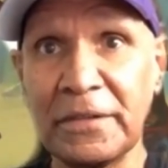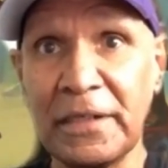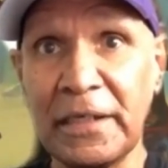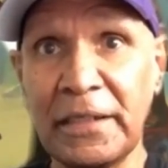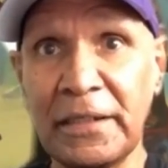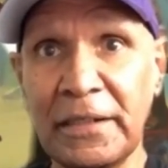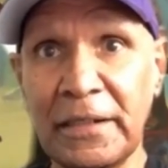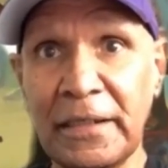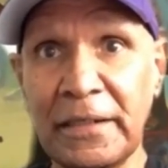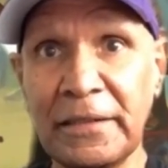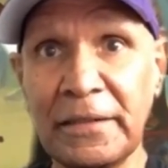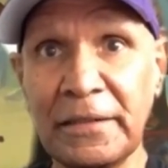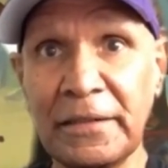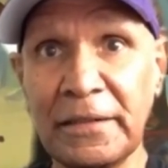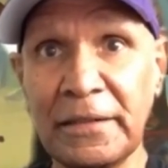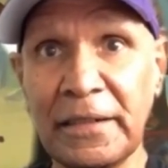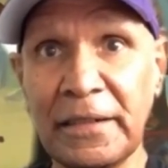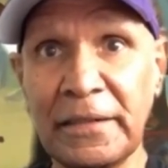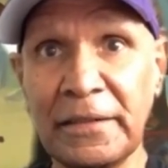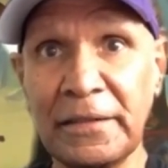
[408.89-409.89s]
And
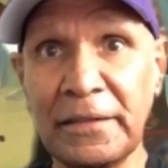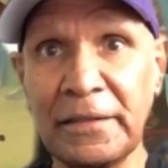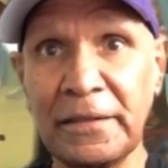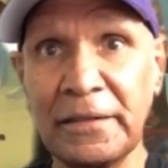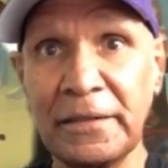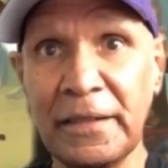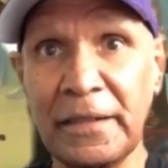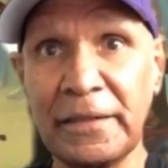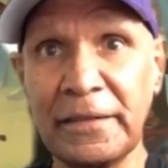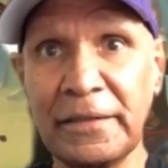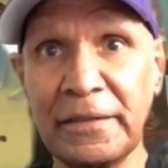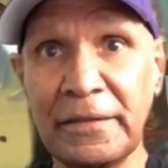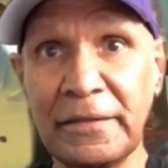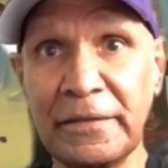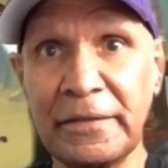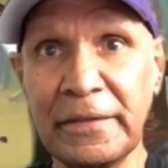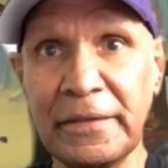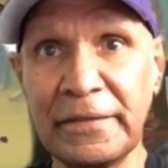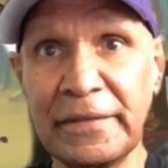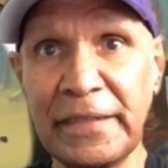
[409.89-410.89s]
then
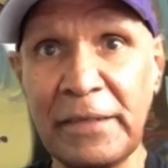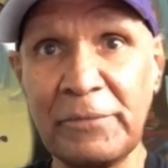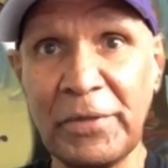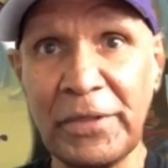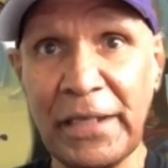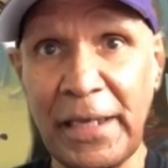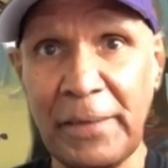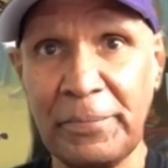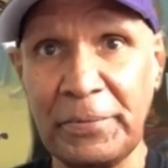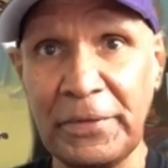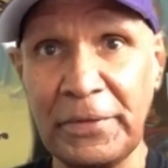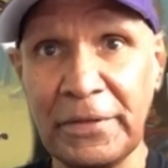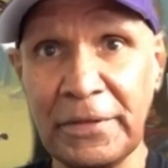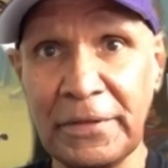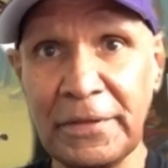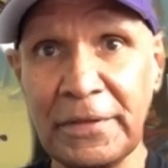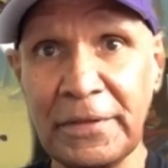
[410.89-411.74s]
what happened?